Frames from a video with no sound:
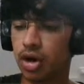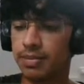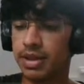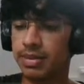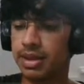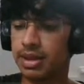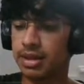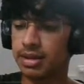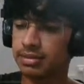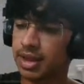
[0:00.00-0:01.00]
drop them in
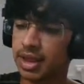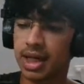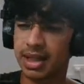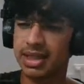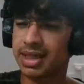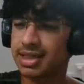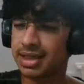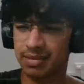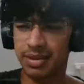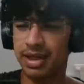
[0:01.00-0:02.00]
the comment
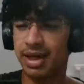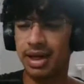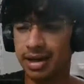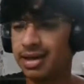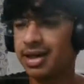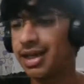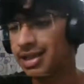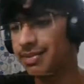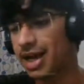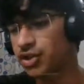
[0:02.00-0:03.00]
section. I'll be reading
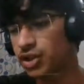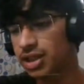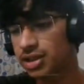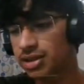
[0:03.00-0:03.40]
them actually.